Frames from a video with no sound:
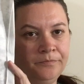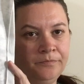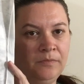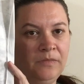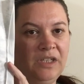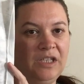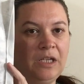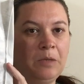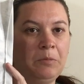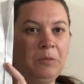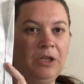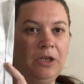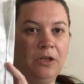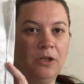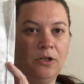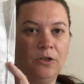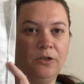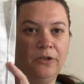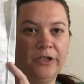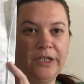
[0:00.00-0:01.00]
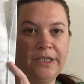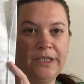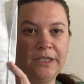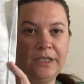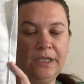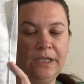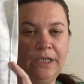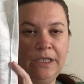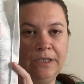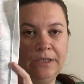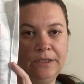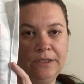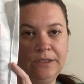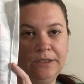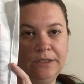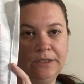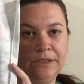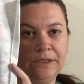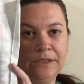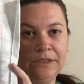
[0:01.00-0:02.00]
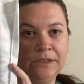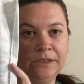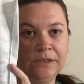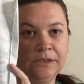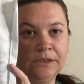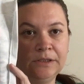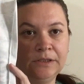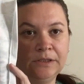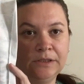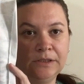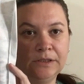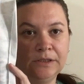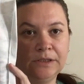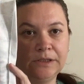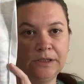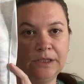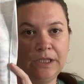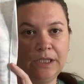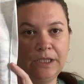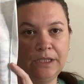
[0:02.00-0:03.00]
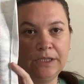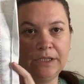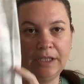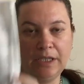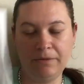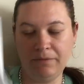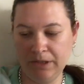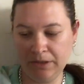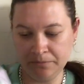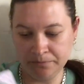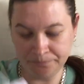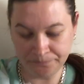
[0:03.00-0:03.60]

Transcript: It's coming along nicely. So there's that one.